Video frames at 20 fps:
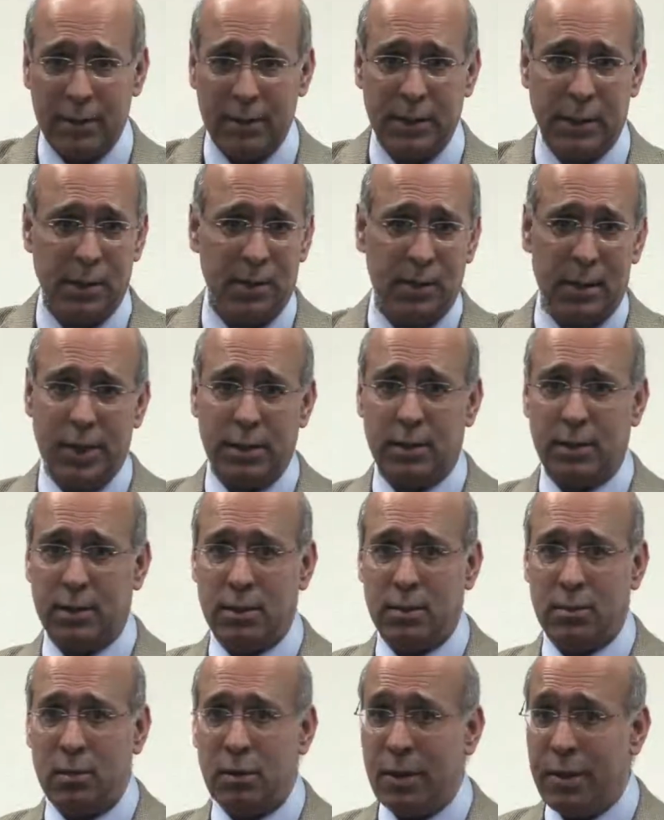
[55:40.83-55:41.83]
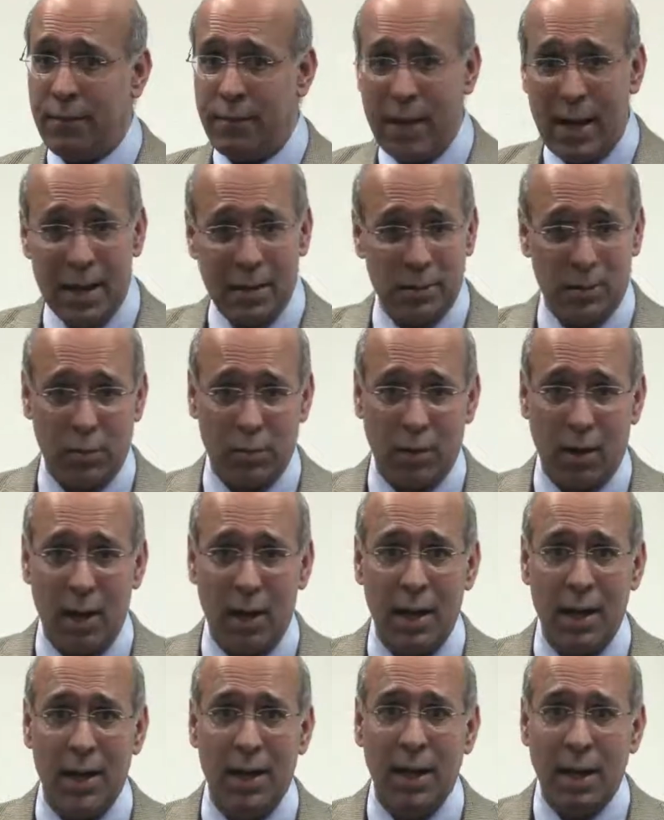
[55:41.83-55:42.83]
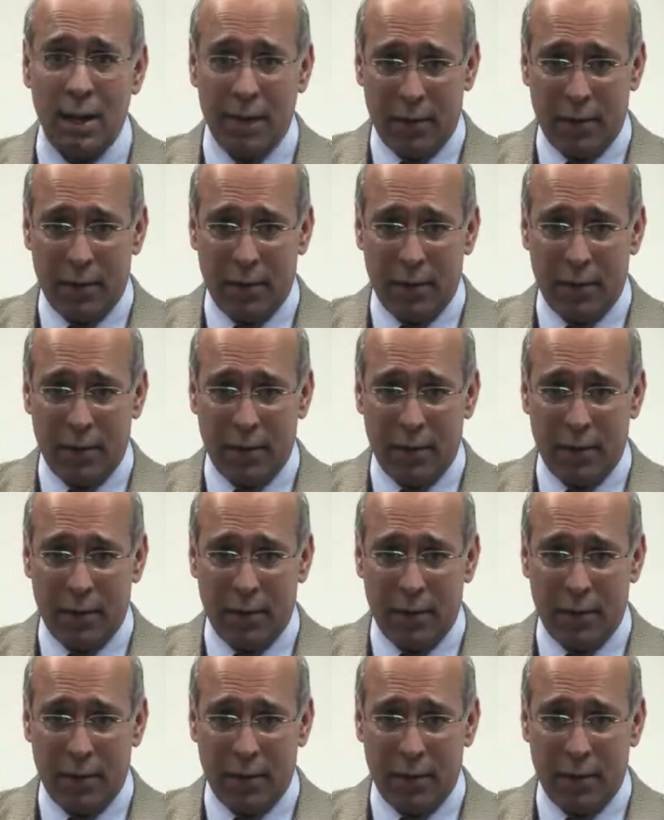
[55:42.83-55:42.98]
degeneration or advanced dry,